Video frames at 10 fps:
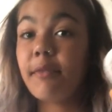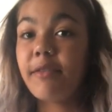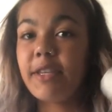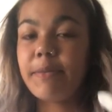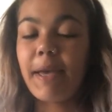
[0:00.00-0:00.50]

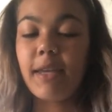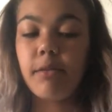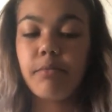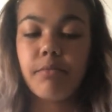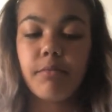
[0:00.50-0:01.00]
a face
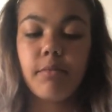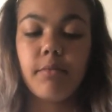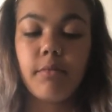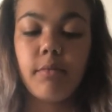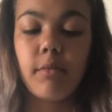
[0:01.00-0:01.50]
pad.
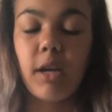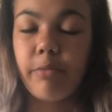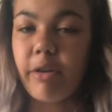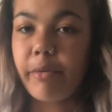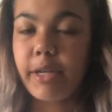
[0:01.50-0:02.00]

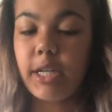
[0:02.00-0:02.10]
I'm probably